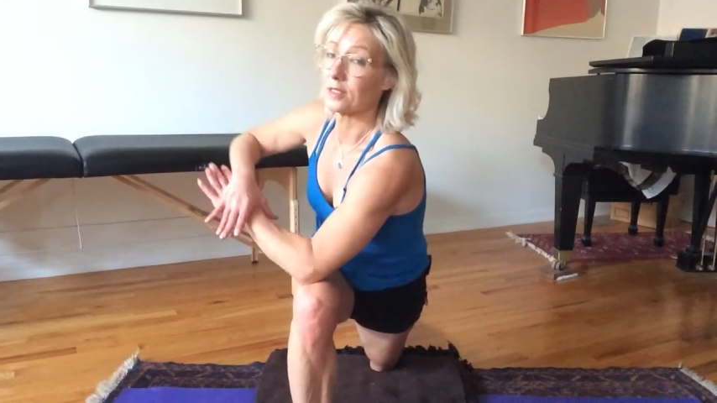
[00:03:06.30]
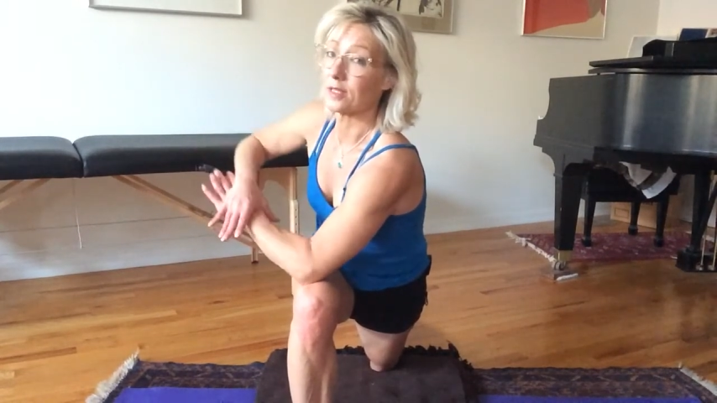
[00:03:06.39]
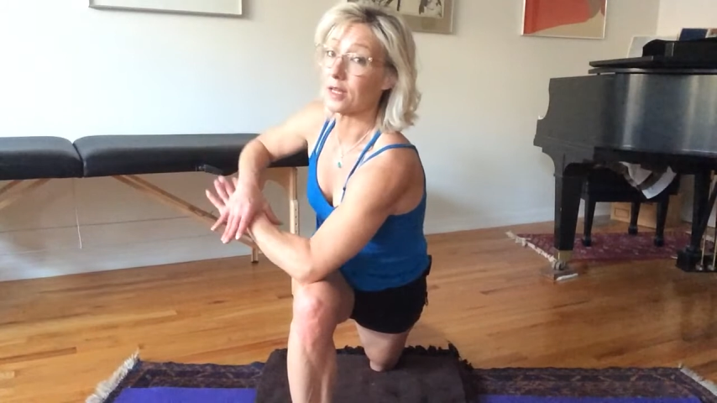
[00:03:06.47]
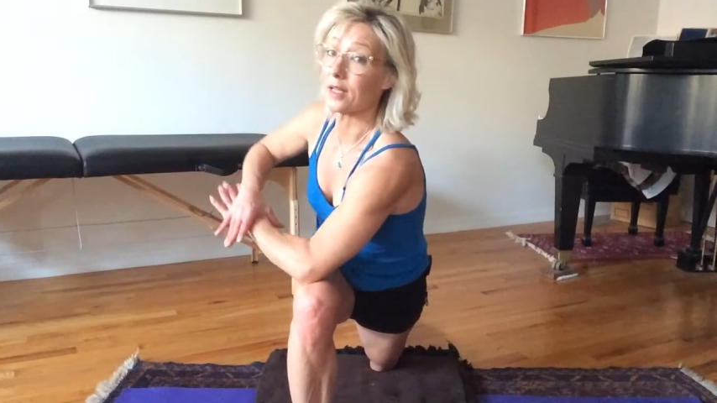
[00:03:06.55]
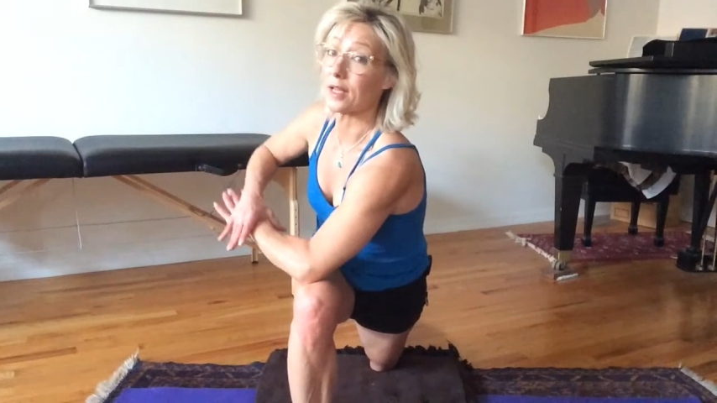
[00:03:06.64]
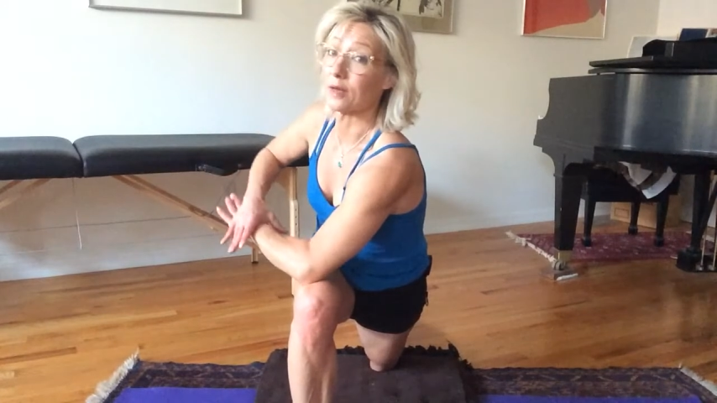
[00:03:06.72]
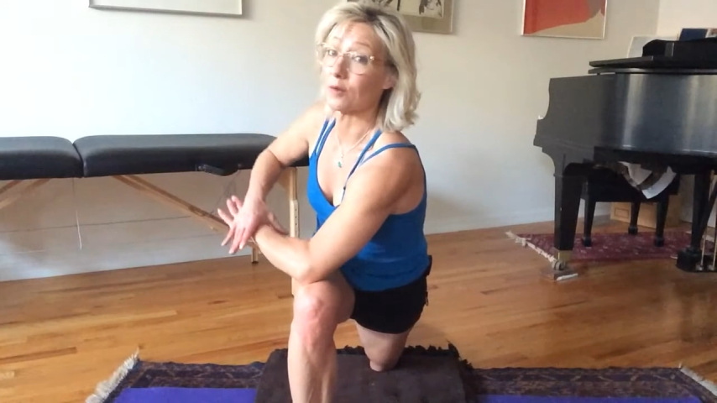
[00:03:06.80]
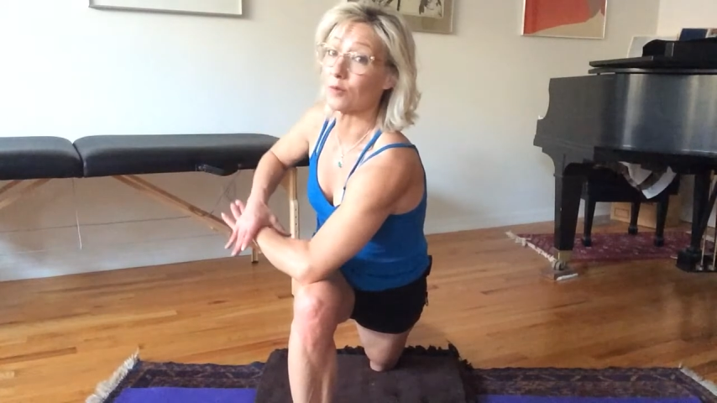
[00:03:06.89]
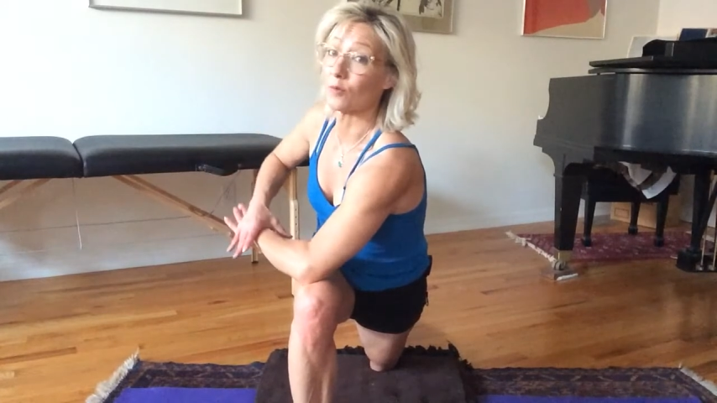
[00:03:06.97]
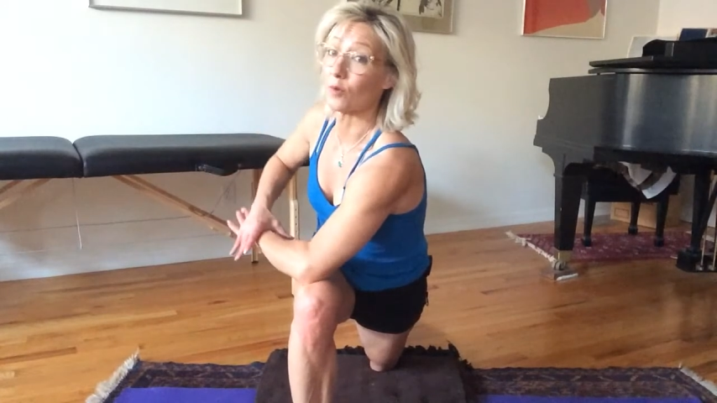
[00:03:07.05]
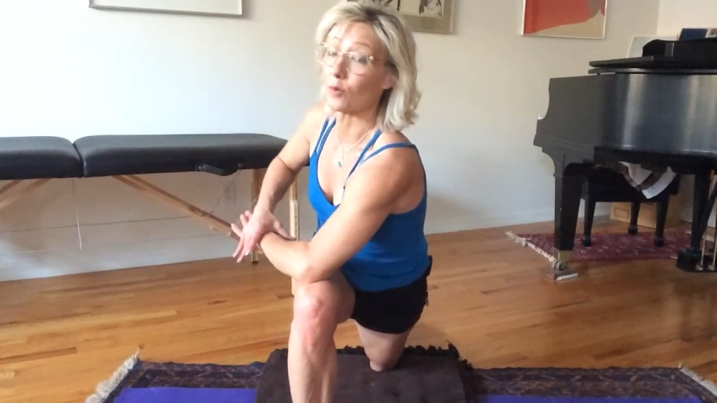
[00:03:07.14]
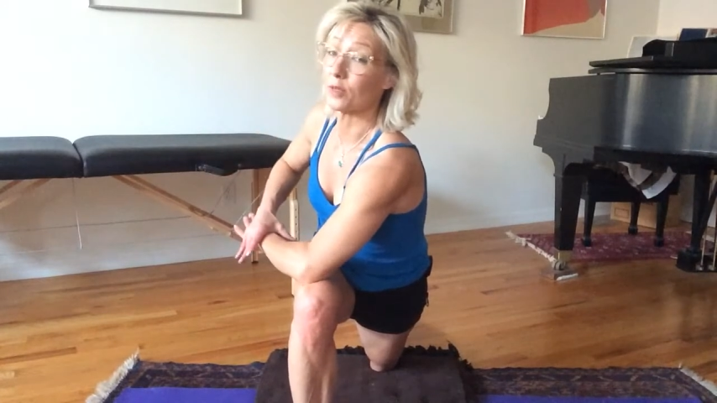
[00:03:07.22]
Again,
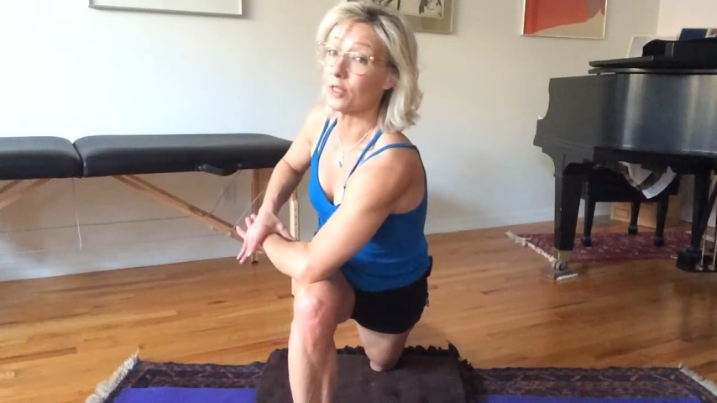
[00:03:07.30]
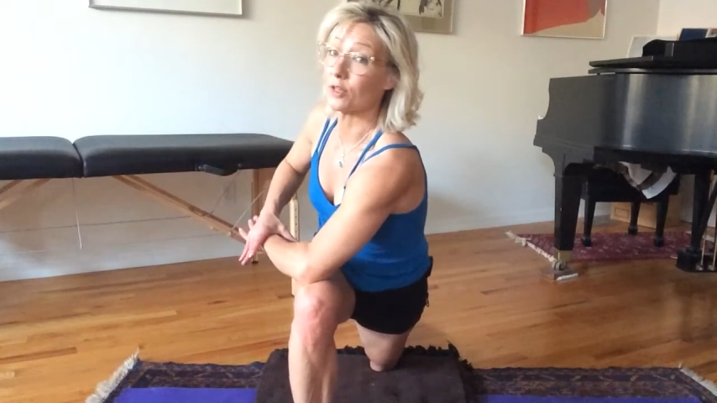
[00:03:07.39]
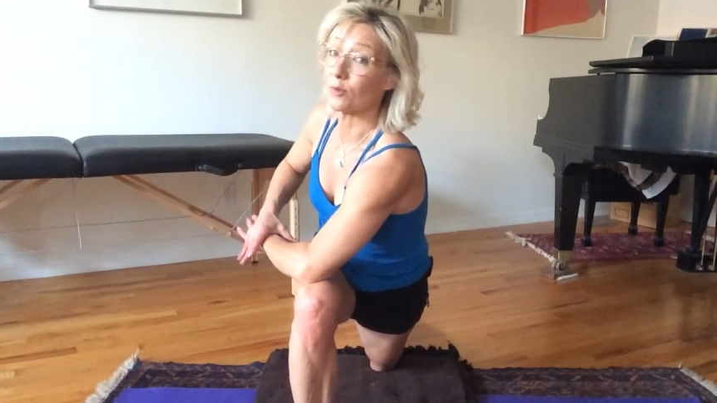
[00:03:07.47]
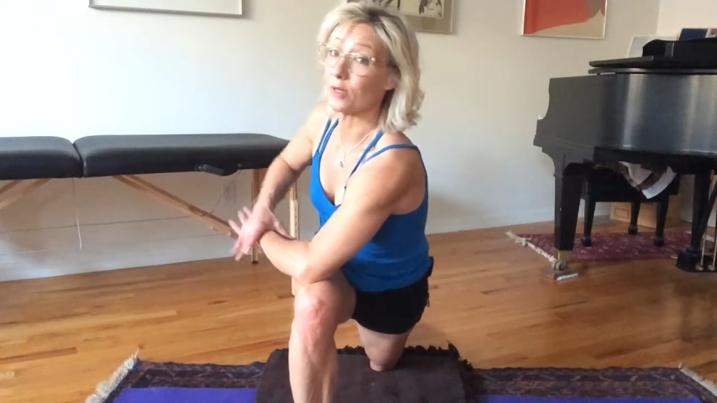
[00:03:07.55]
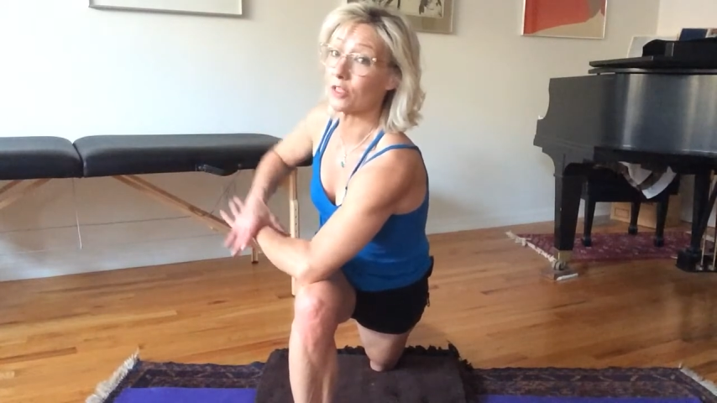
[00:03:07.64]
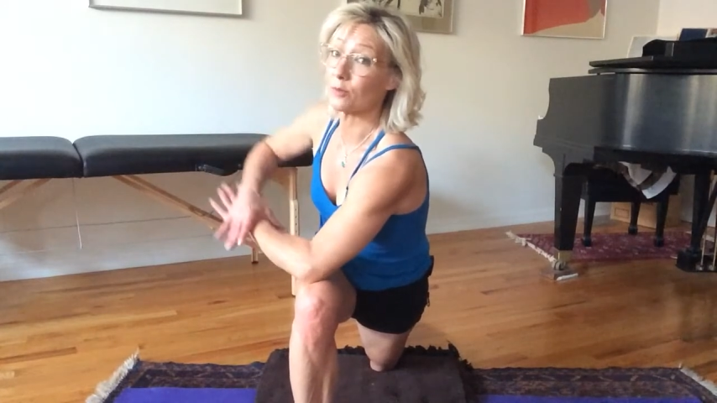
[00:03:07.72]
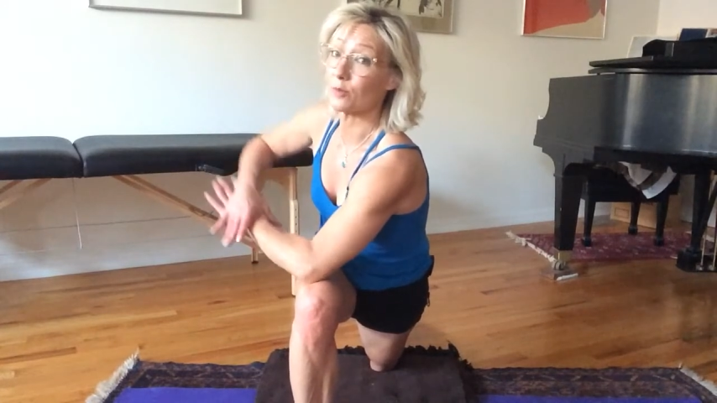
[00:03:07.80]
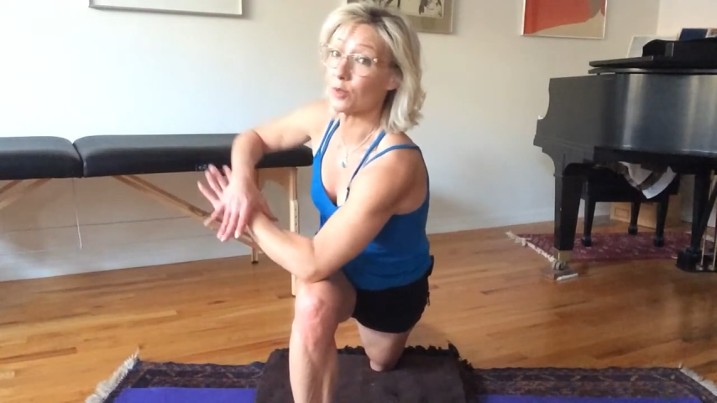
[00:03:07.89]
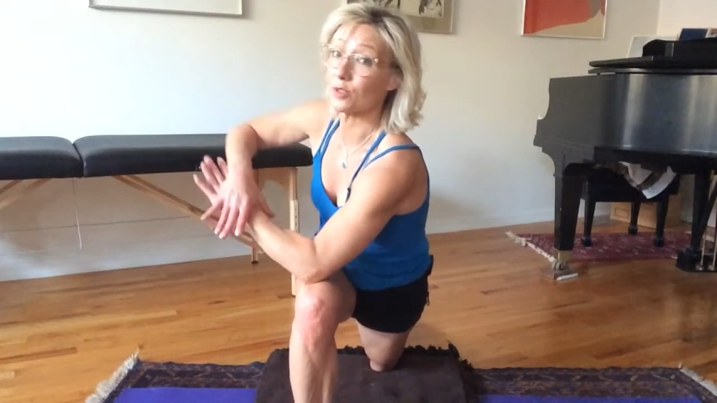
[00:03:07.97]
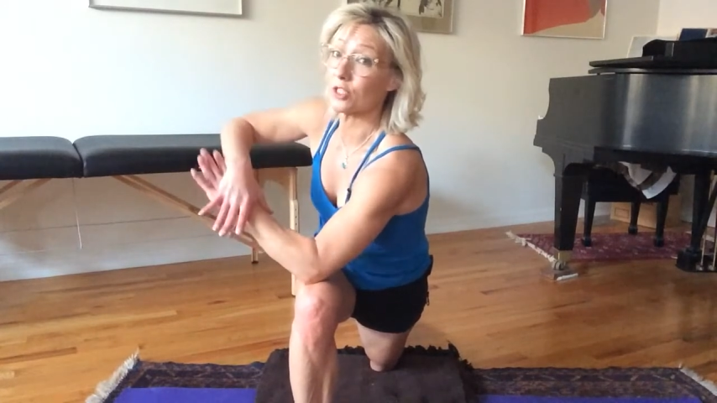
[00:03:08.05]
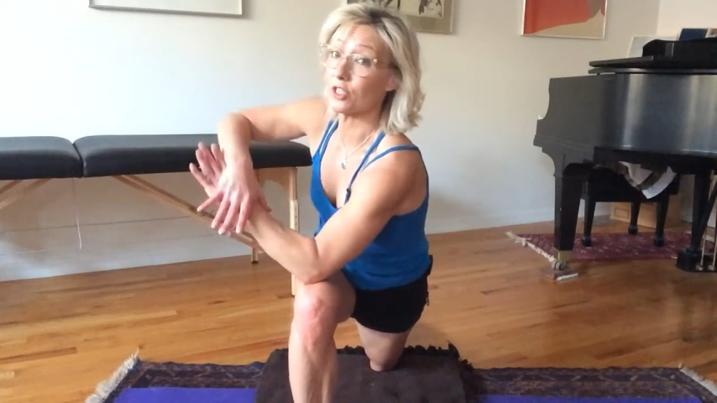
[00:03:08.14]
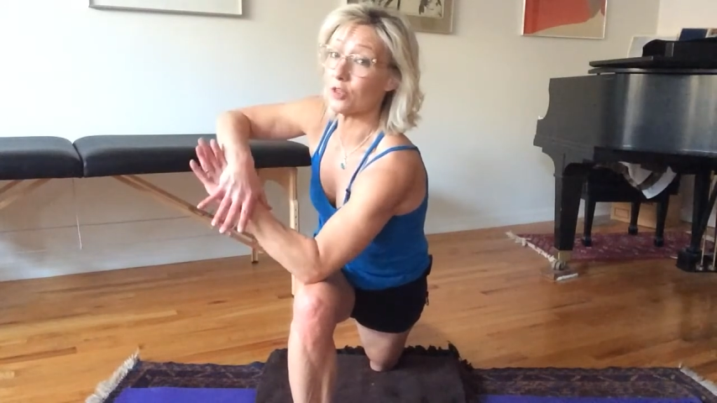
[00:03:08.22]
work within your range of motion.